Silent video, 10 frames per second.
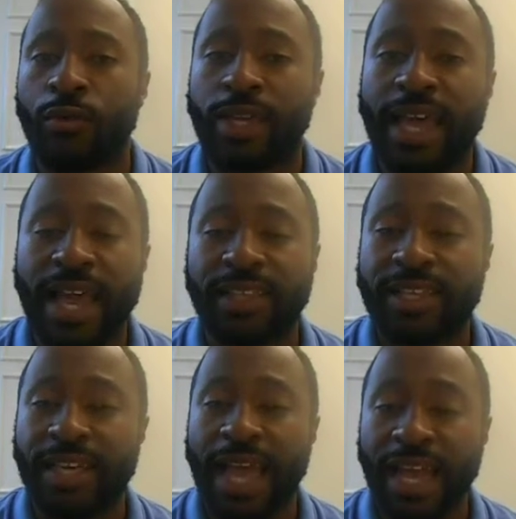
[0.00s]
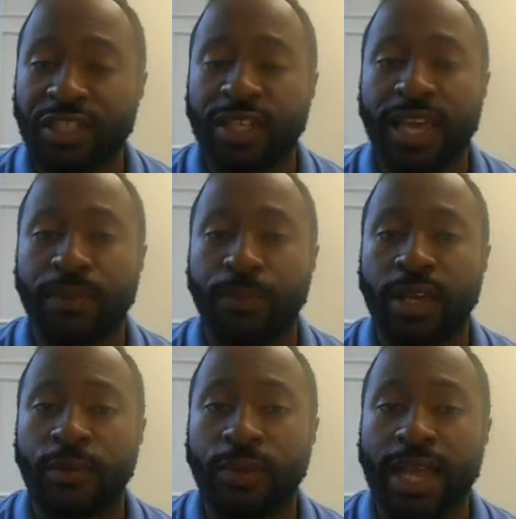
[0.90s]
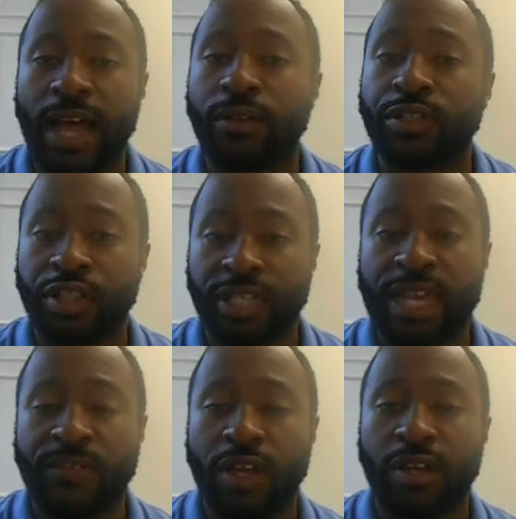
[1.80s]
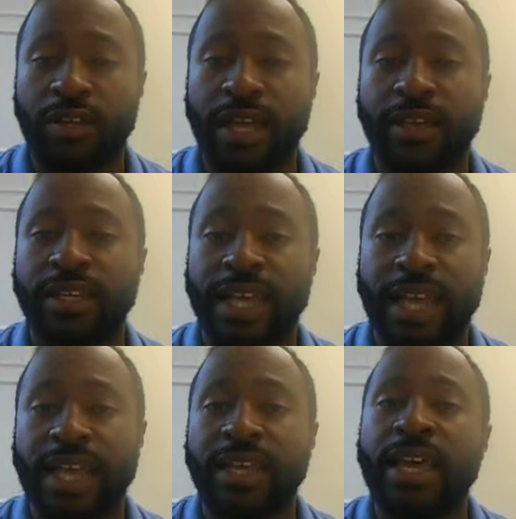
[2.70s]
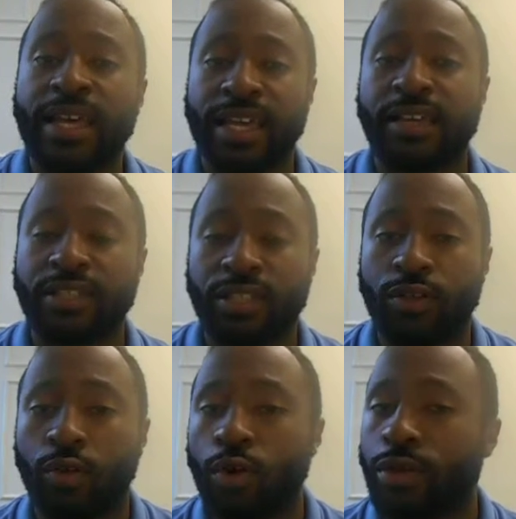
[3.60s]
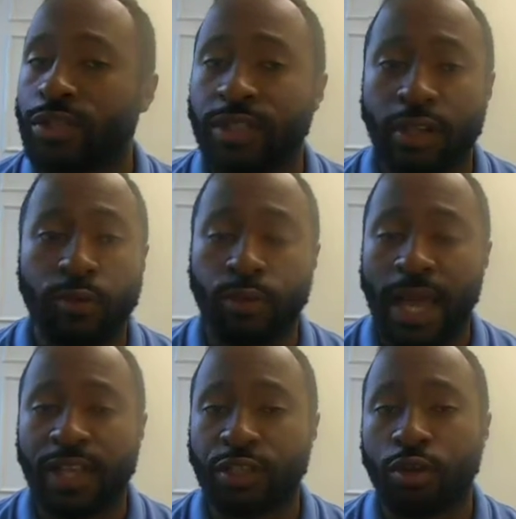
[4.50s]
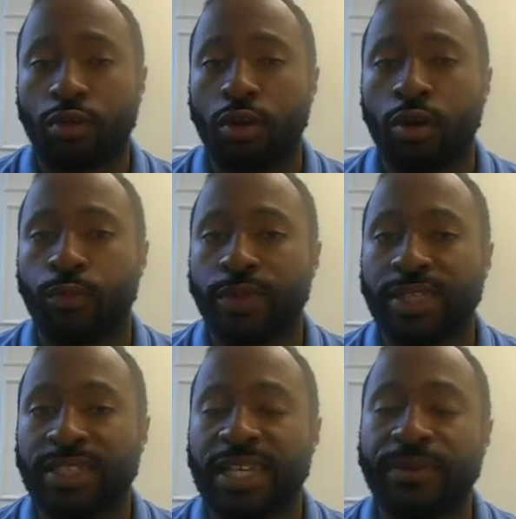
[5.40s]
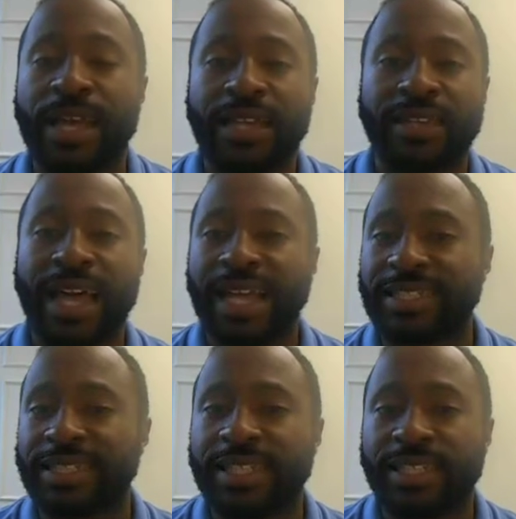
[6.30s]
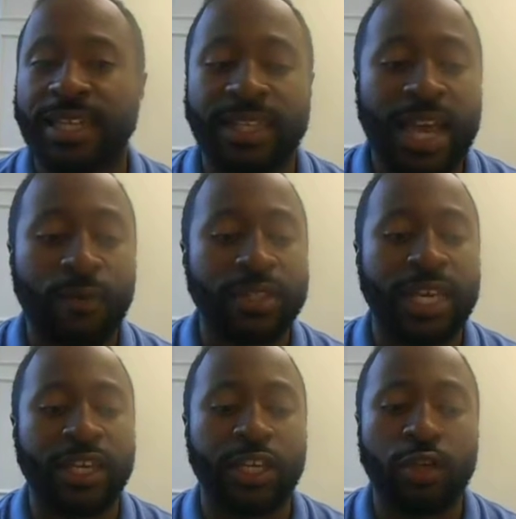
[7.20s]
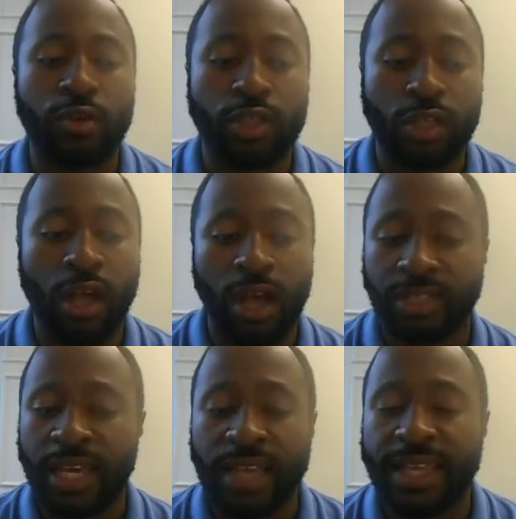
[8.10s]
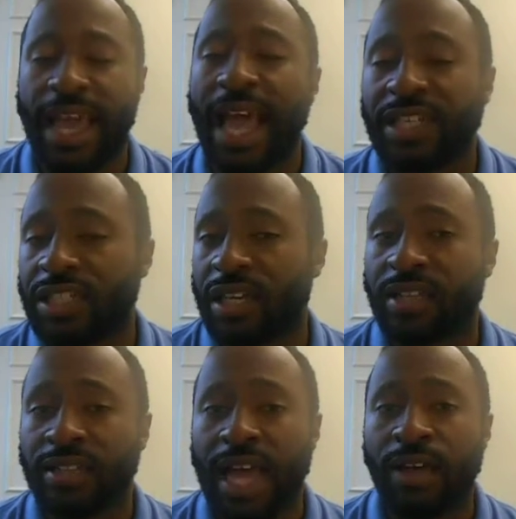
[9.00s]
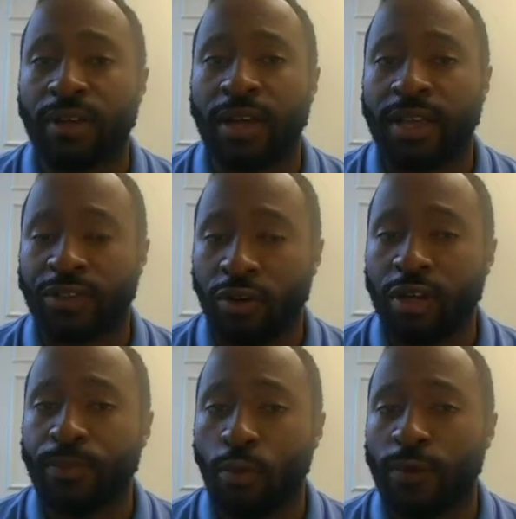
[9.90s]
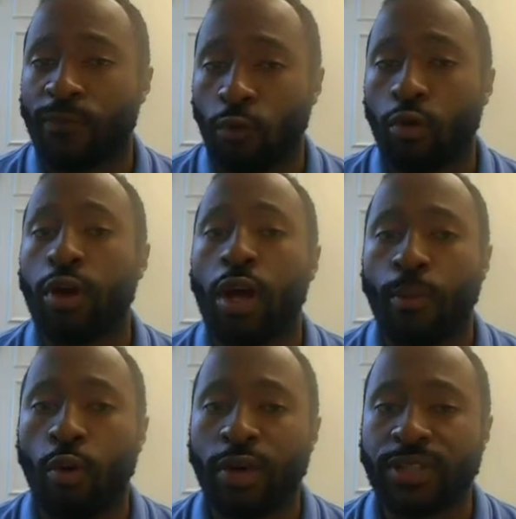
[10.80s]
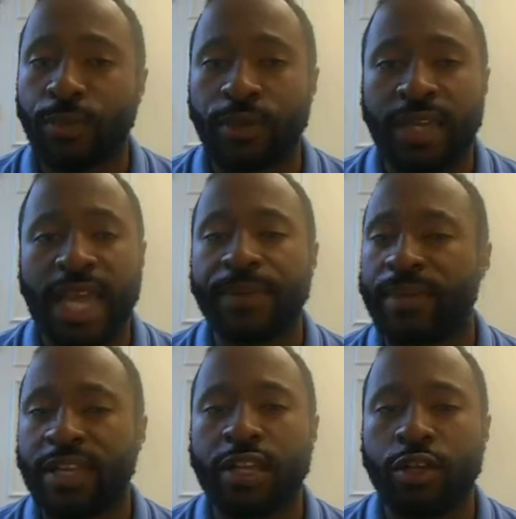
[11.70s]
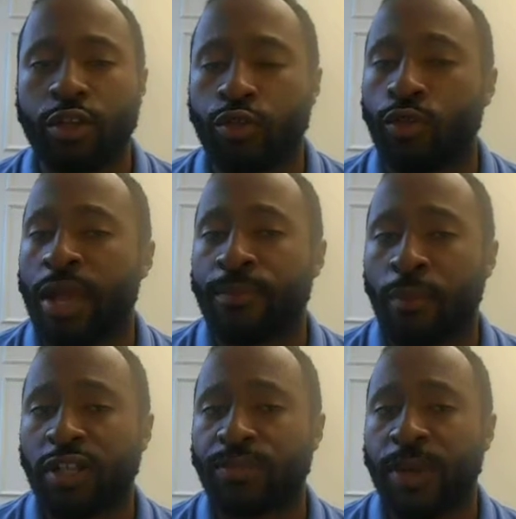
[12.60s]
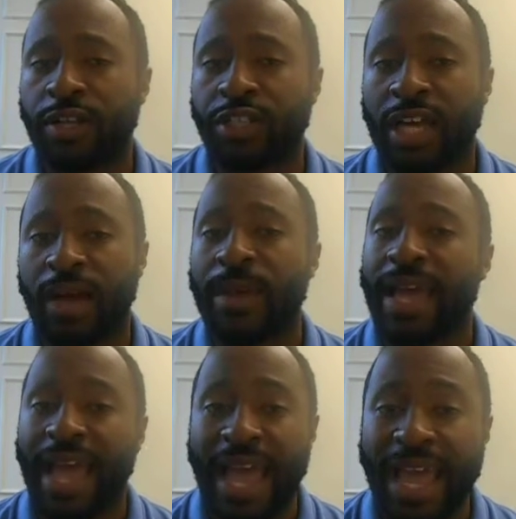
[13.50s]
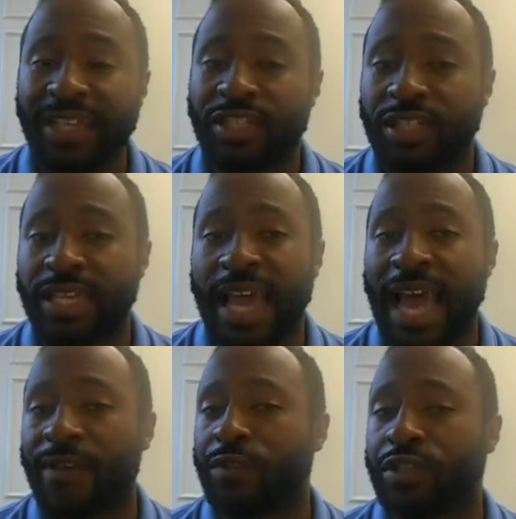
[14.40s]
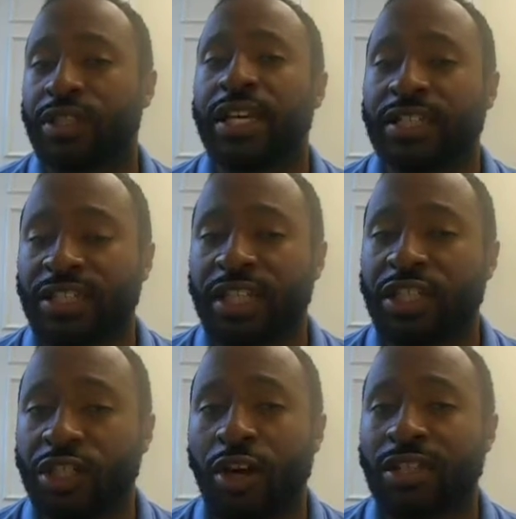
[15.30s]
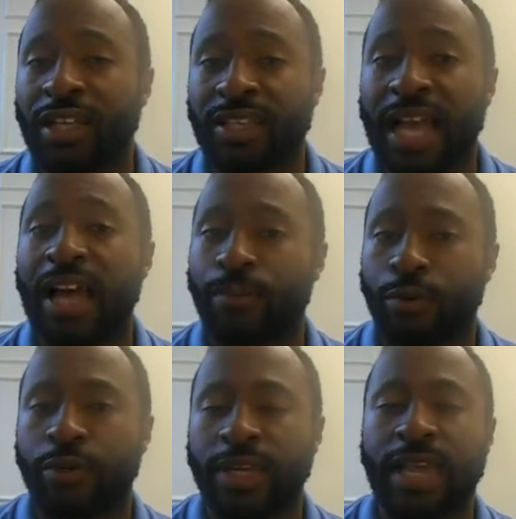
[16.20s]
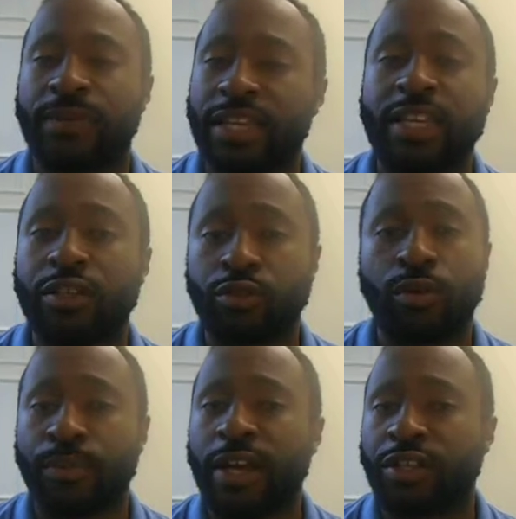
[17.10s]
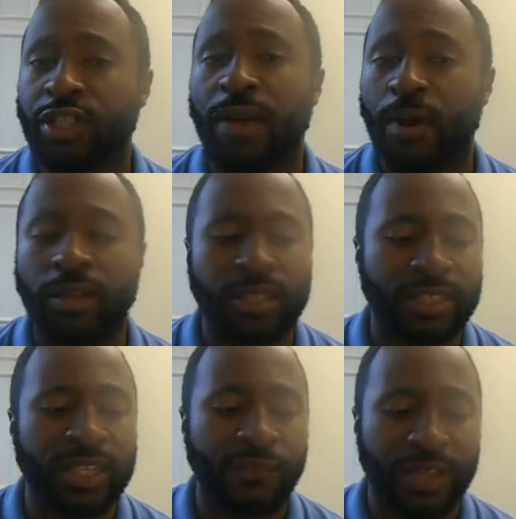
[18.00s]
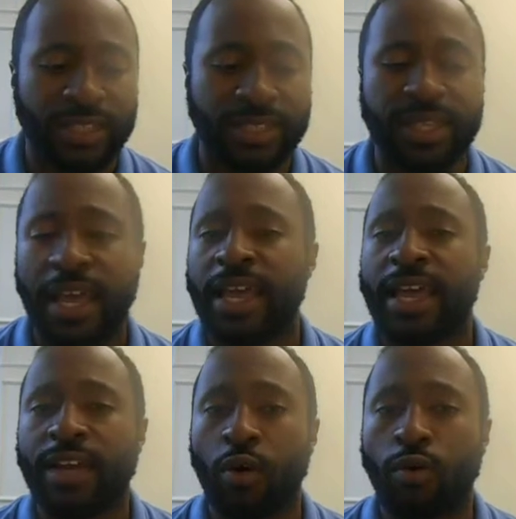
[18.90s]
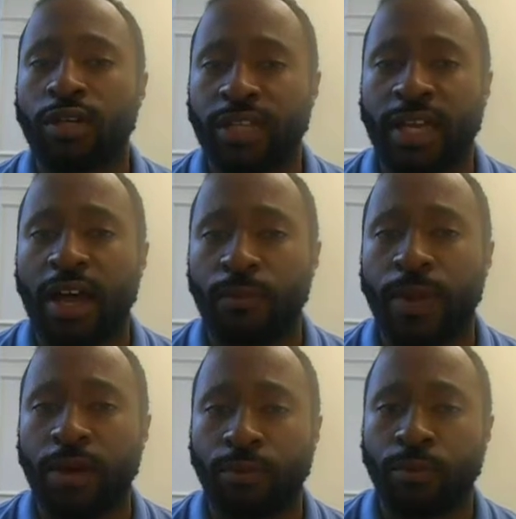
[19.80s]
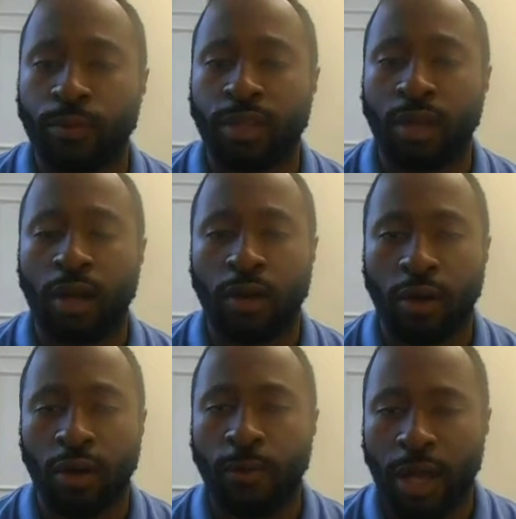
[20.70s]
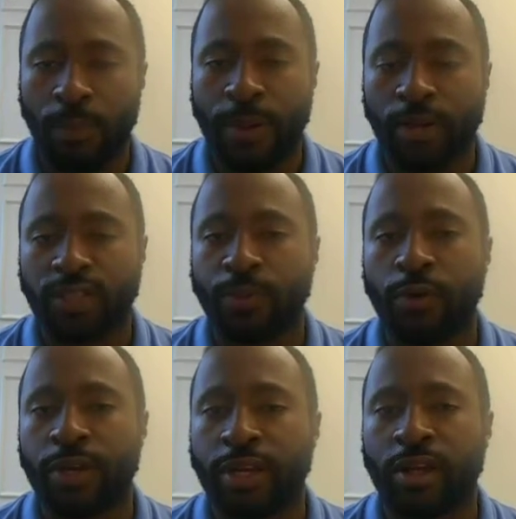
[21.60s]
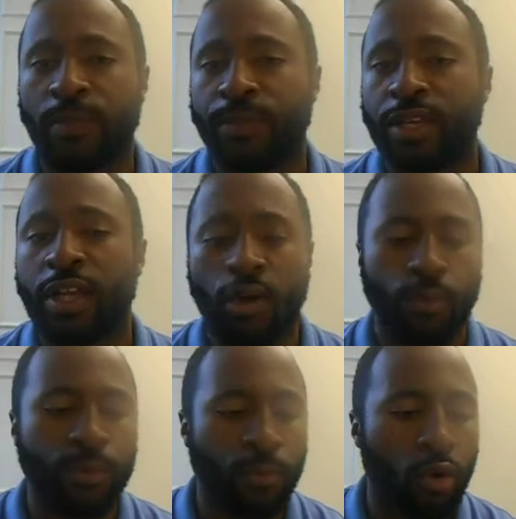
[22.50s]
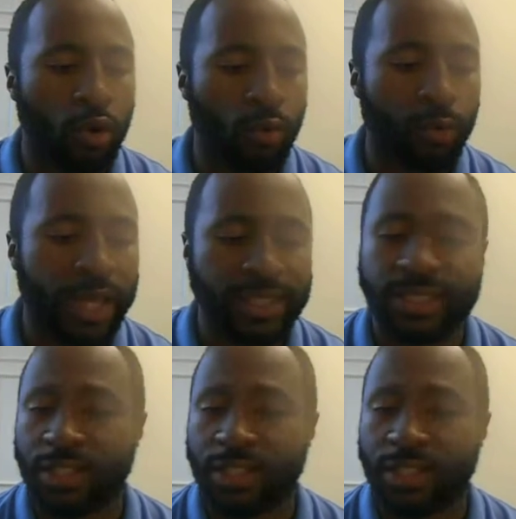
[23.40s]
They actually had to play without Jadeveon Clowney and Kelsey Corral. See, they were actually no longer with the team last season, and that was a huge loss. They actually allowed 30.4 points per game. They needed to do a much better job actually averaging 6 yards allowed per game. They need to do a better job on the defensive side in order to help out Spurrier and company with more wins.